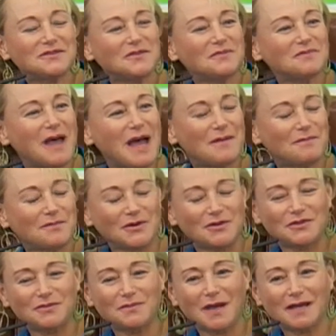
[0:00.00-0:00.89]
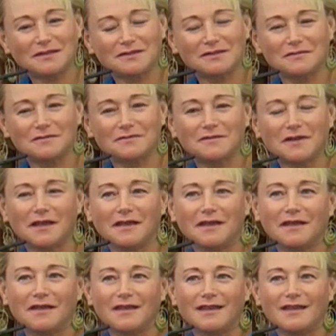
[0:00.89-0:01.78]
map perspective,
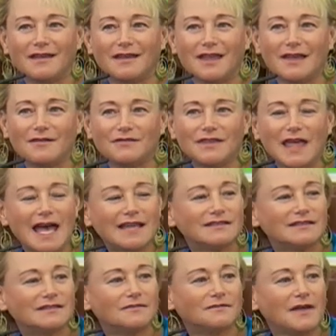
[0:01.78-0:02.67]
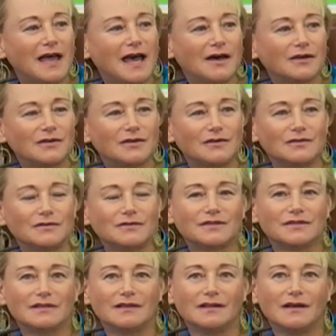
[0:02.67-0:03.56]
if that's the
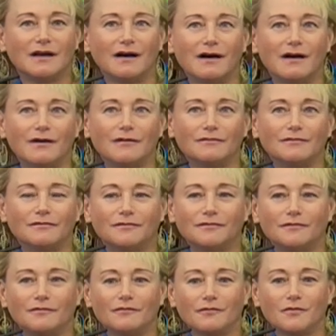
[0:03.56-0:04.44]
values of